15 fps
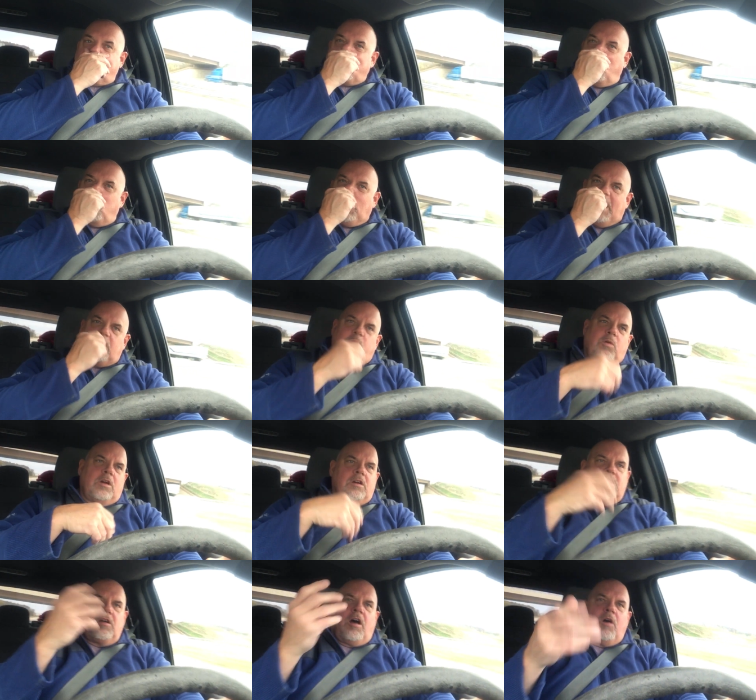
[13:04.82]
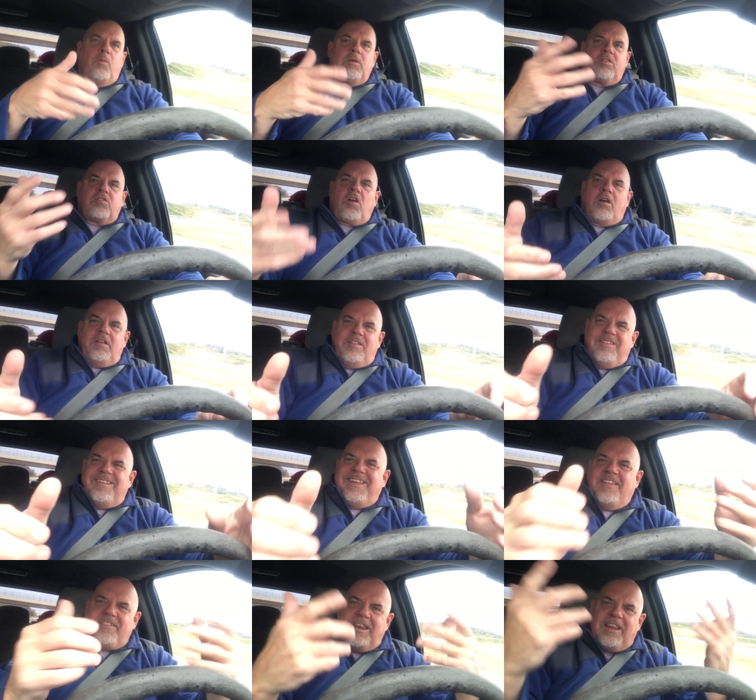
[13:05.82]
so like we're always talking,
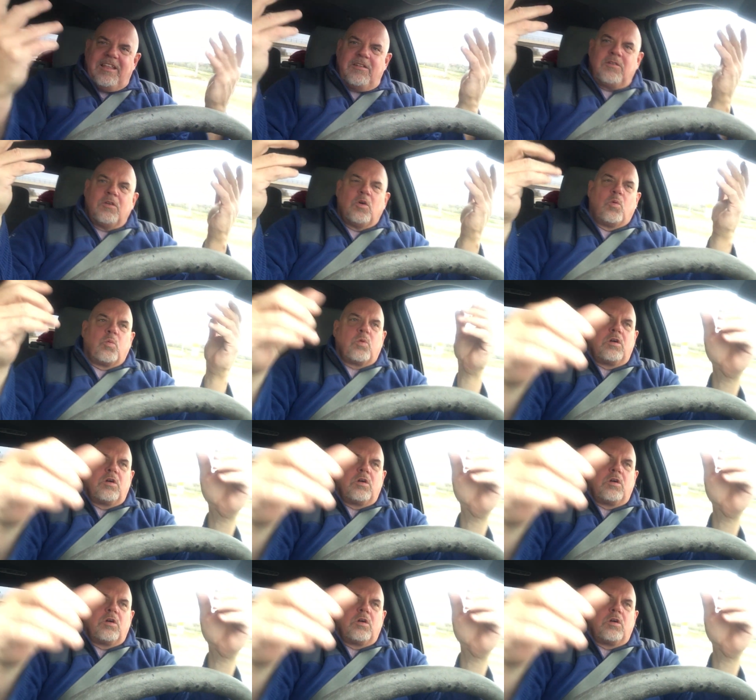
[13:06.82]
and then